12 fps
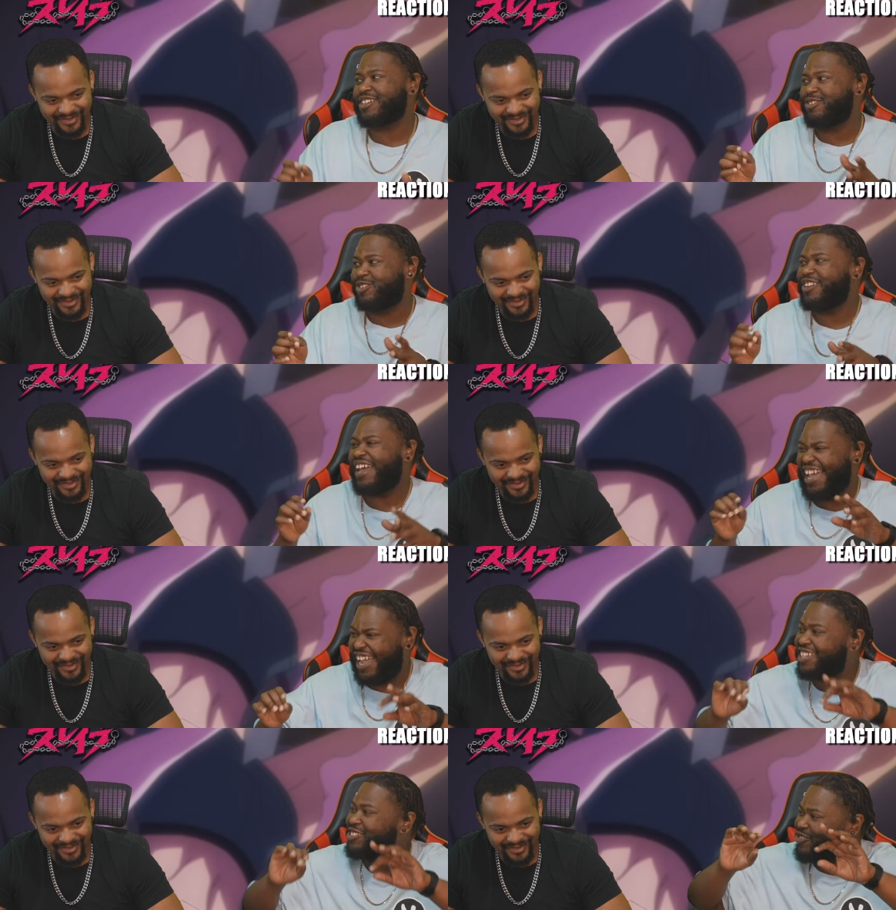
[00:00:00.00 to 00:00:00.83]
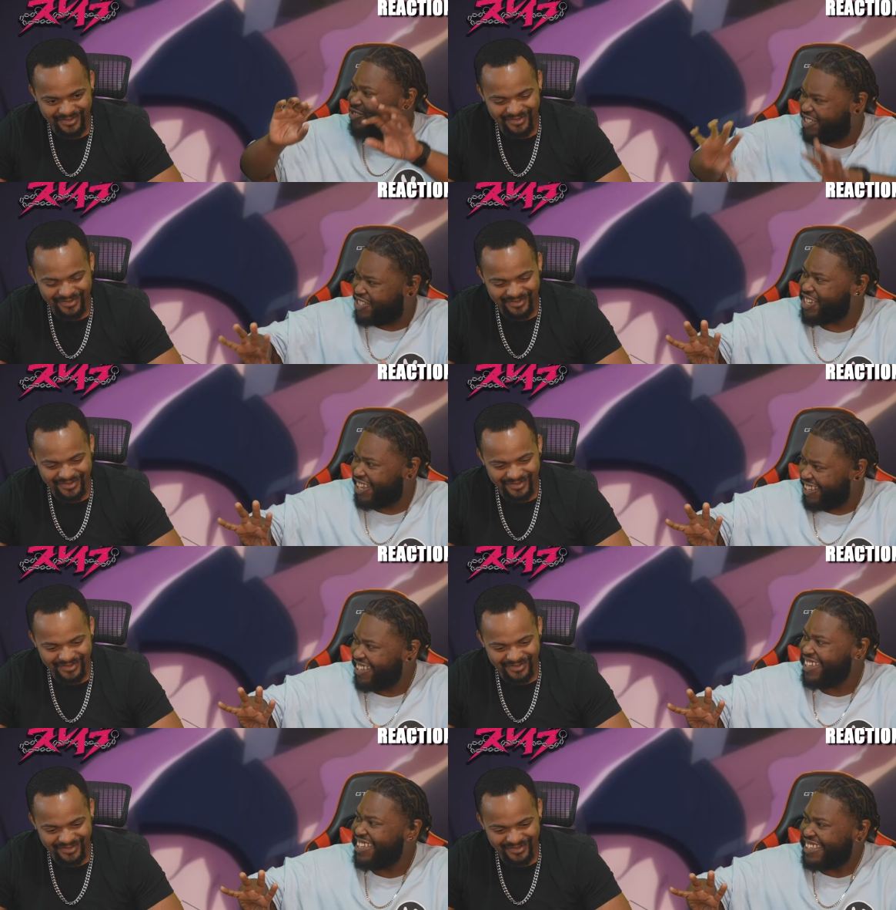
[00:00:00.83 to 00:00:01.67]
Speaker 1: gonna do the extra
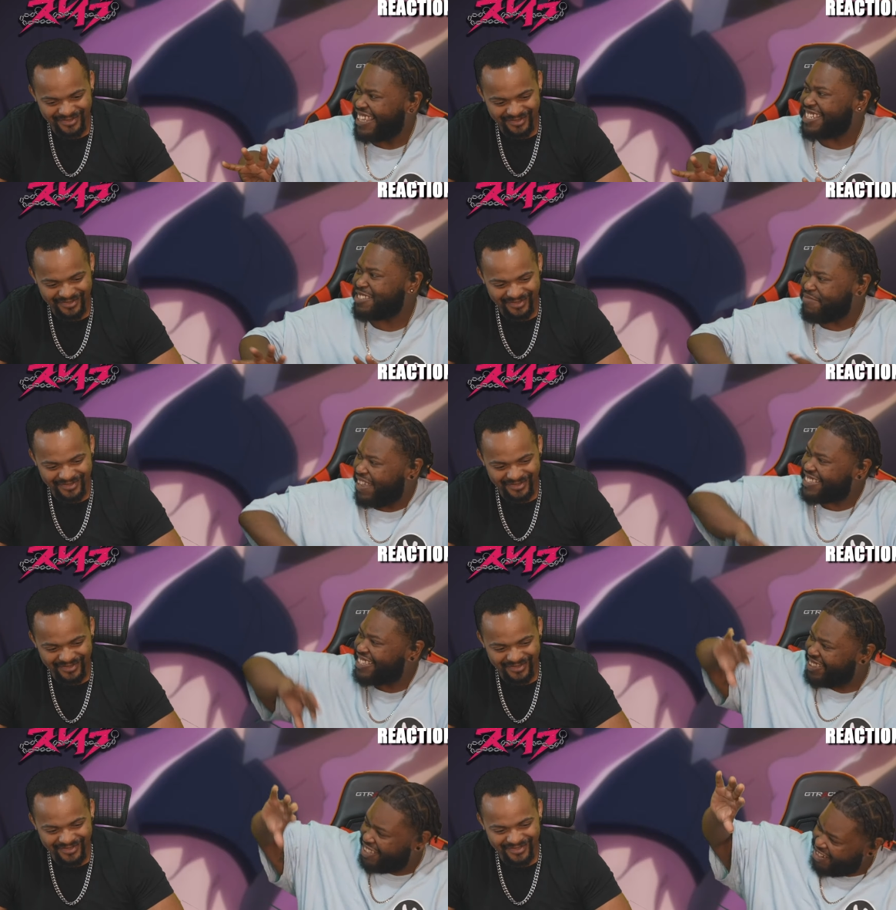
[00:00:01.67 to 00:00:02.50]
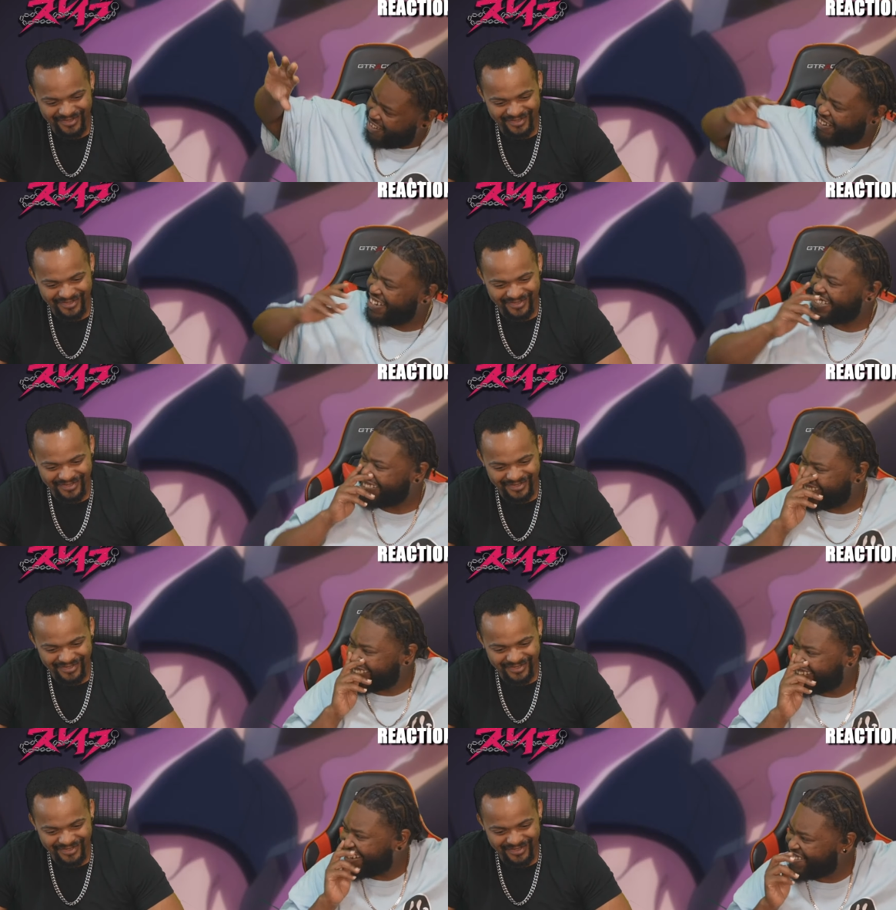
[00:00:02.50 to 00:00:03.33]
shit that just makes it look
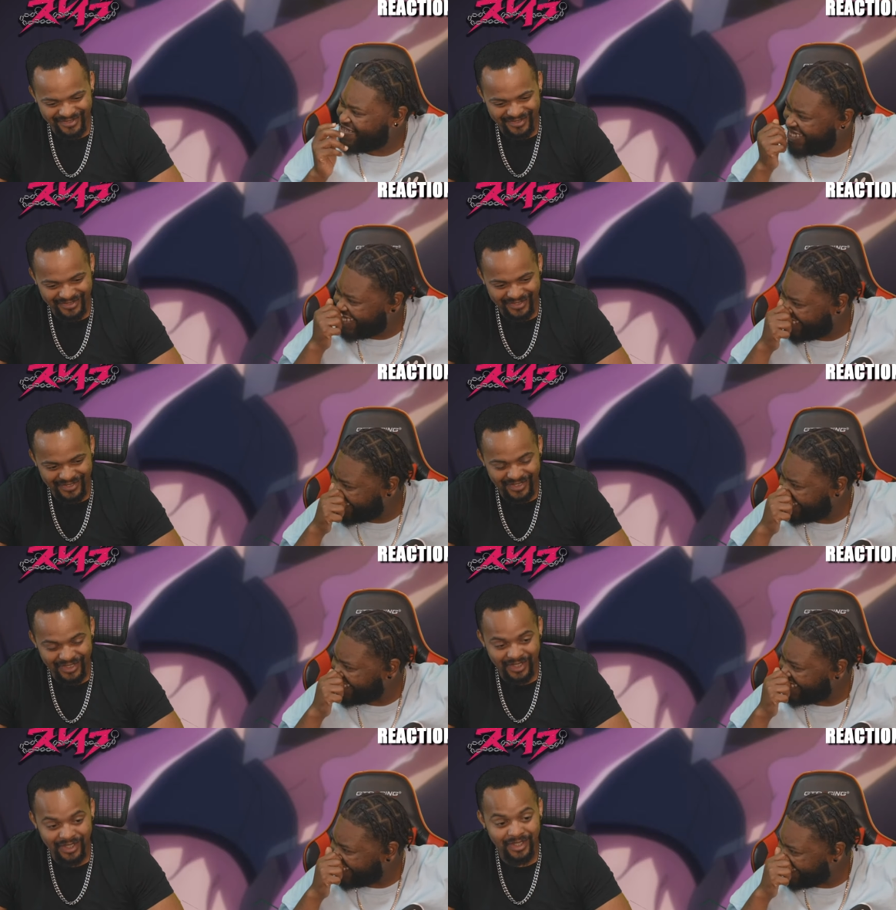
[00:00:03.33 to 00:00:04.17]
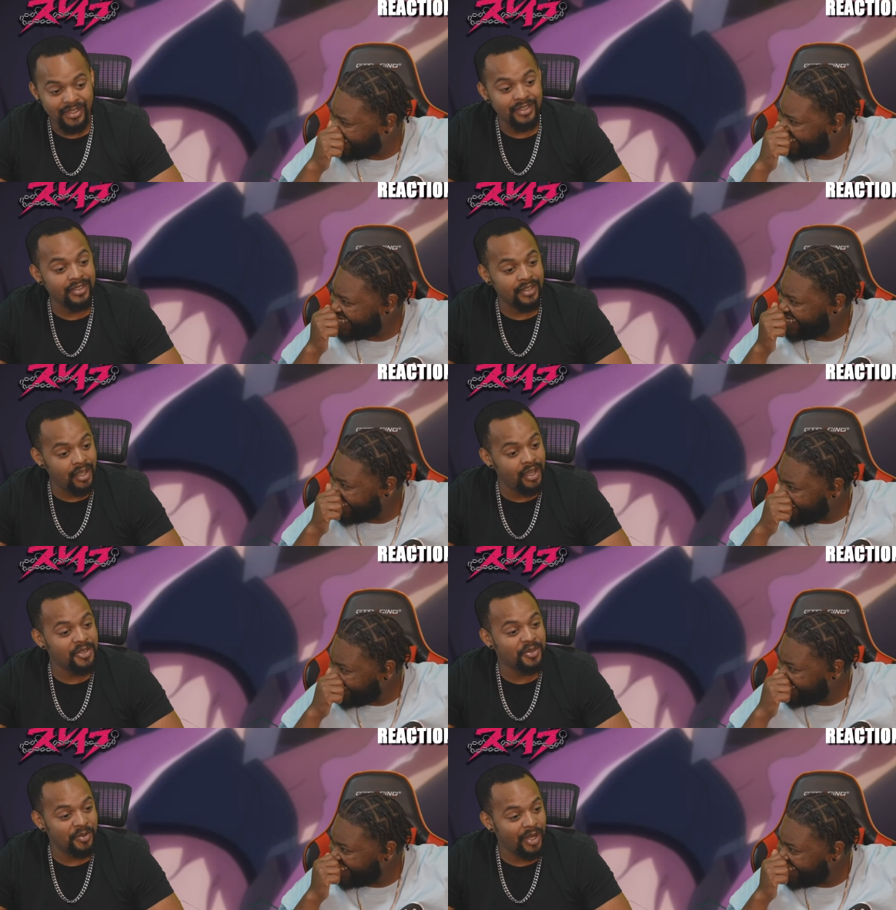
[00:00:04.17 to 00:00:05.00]
crazy. You know what I mean?
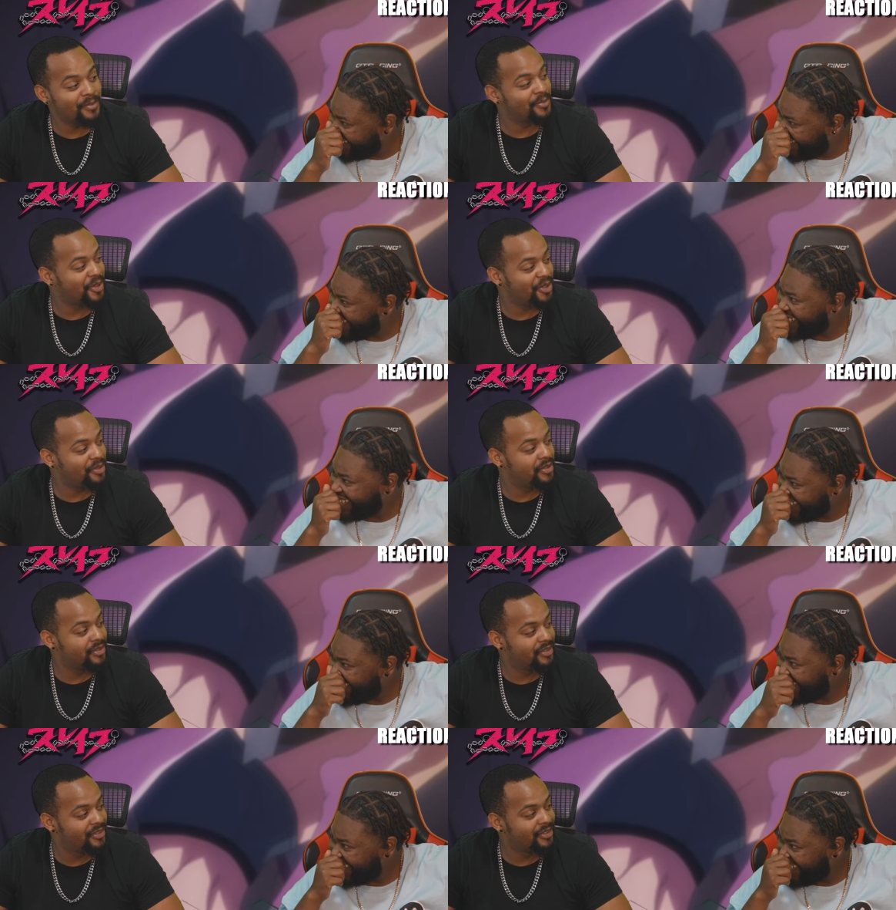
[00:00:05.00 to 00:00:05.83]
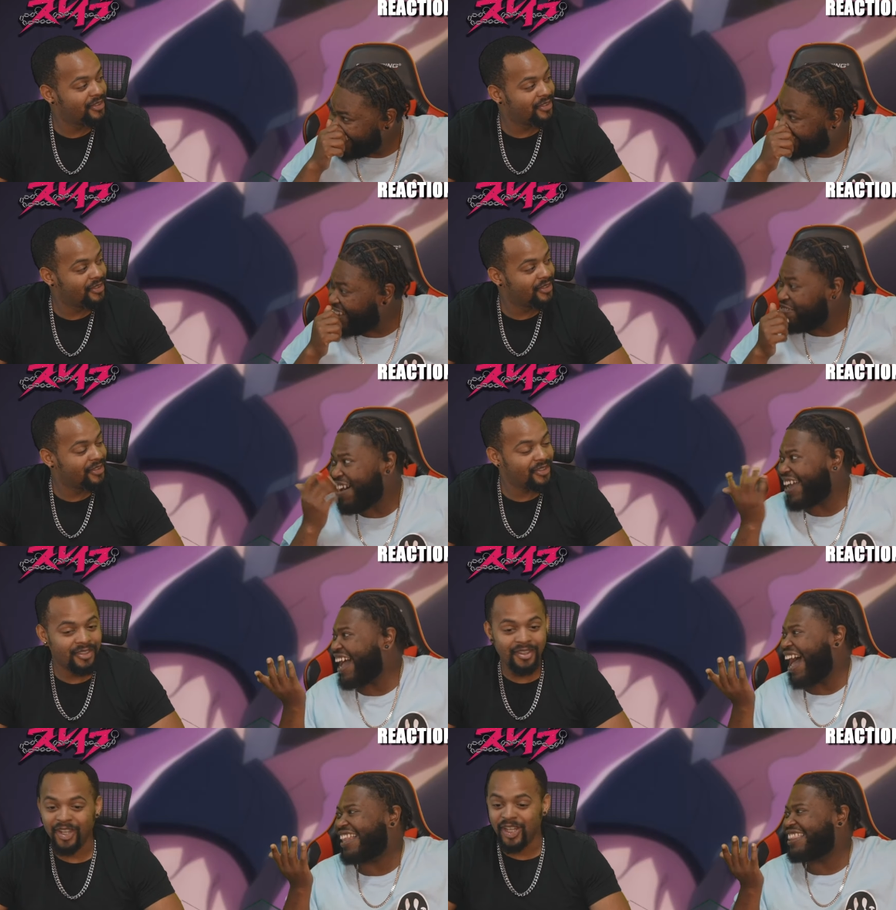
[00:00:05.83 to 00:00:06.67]
Ah, you're right, bro.
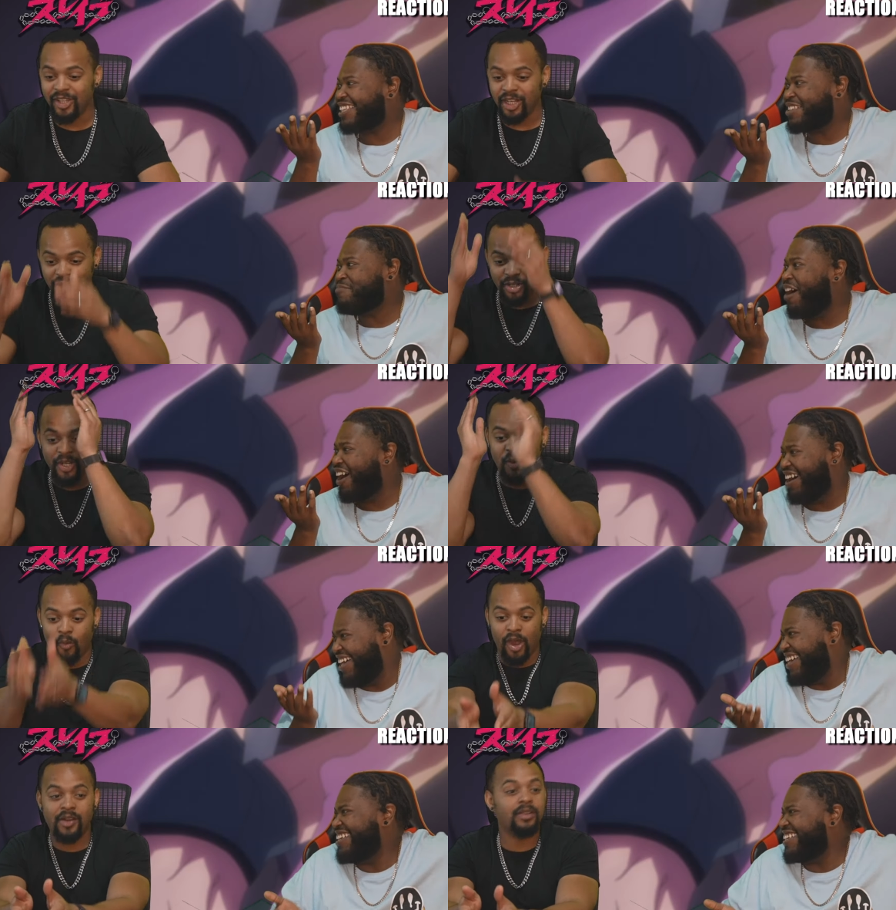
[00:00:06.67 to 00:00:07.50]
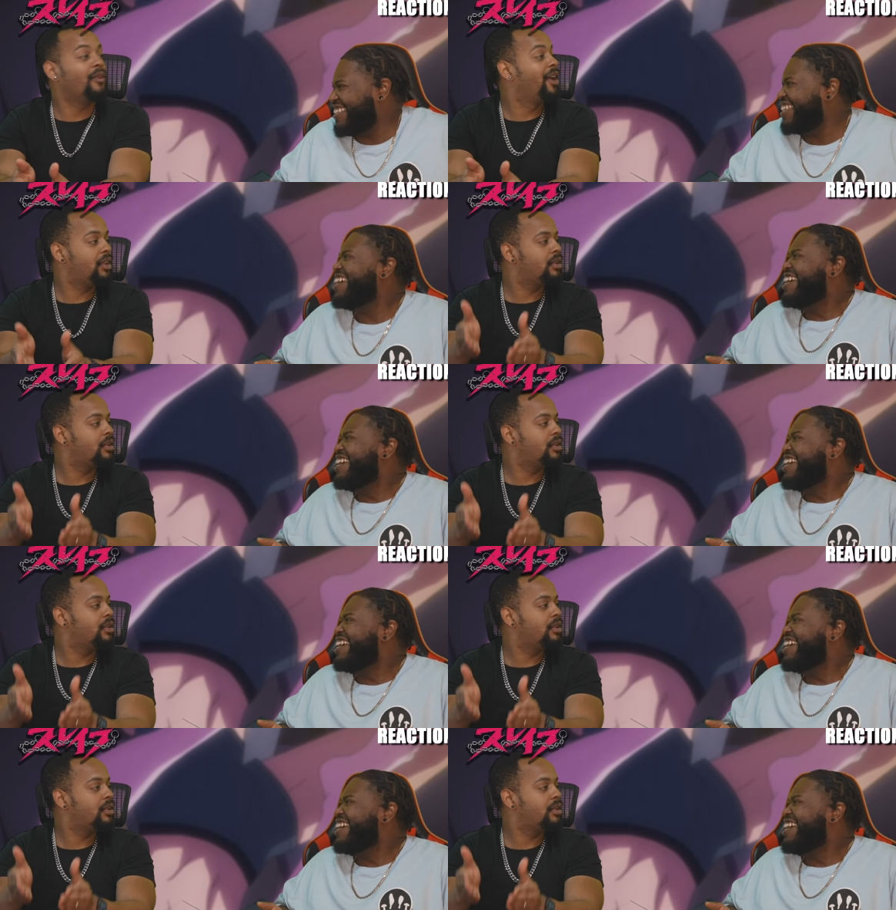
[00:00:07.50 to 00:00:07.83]
Somebody gotta lick the balls. One, right?